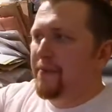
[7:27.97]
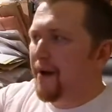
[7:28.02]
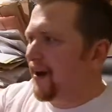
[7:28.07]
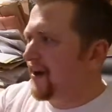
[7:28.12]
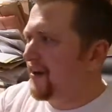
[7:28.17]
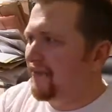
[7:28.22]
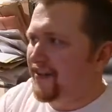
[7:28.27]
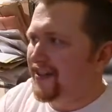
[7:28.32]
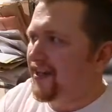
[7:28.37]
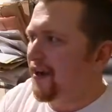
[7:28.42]

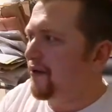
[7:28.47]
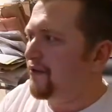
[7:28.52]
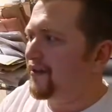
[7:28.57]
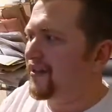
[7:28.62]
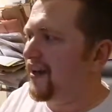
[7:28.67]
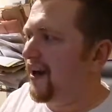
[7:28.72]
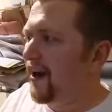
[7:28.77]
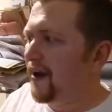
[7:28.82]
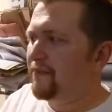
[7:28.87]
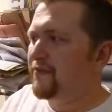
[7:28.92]
money this whole
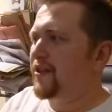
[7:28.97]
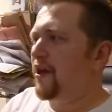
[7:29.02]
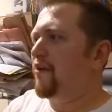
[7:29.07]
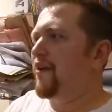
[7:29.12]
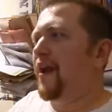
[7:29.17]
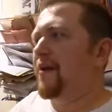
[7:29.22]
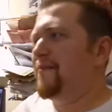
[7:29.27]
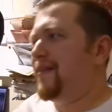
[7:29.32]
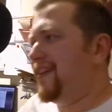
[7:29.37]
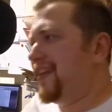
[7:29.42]
time. Don't
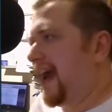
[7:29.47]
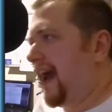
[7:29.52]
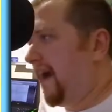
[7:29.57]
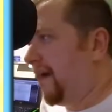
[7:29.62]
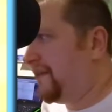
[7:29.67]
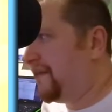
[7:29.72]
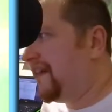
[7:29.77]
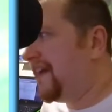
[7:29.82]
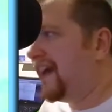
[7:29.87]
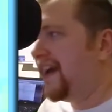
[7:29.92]
let me
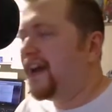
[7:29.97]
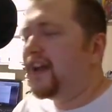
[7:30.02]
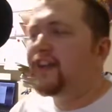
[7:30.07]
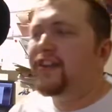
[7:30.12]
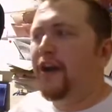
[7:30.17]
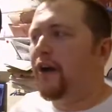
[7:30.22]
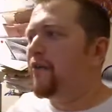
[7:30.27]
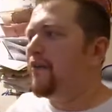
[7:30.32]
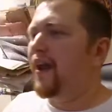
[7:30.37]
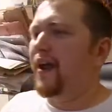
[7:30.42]
down.
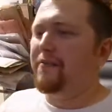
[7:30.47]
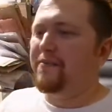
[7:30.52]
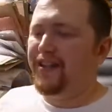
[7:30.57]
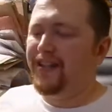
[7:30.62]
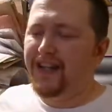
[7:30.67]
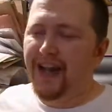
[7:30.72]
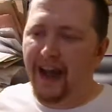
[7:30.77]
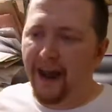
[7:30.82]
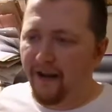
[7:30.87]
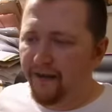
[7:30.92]
Don't let me
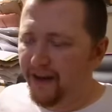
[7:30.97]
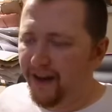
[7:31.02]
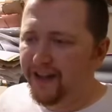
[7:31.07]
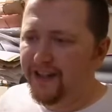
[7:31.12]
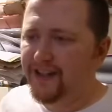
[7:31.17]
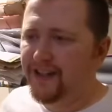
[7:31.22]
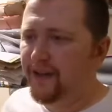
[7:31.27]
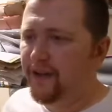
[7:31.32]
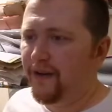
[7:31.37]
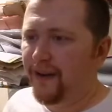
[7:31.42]
down.
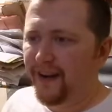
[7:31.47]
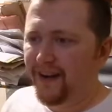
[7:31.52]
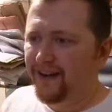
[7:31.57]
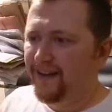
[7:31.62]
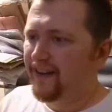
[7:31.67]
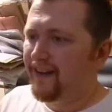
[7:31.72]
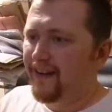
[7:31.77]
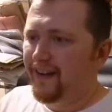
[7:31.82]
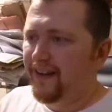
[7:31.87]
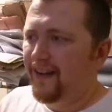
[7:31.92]
Let's do it.
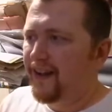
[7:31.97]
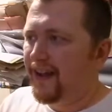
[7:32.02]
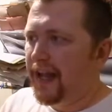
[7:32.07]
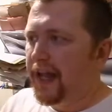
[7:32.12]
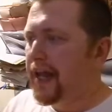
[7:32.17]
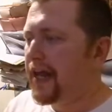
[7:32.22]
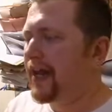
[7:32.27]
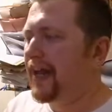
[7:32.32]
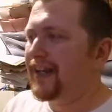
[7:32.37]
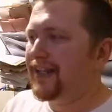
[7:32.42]

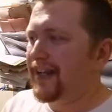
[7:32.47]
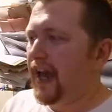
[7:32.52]
Let's